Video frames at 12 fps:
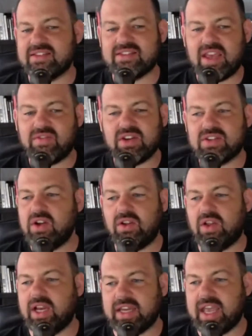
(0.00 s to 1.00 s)
2007,
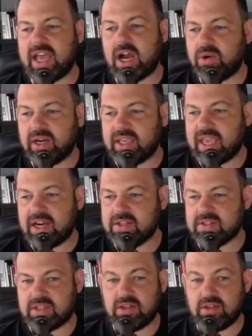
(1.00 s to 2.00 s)
it's not like now where
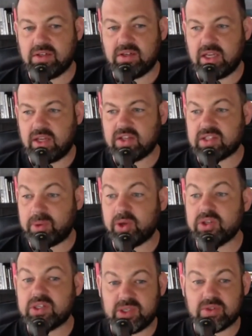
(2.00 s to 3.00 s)
accountants
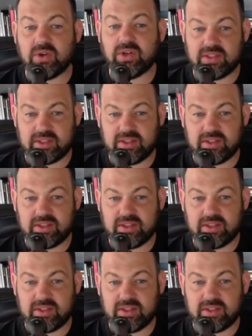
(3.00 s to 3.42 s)
are supposed to be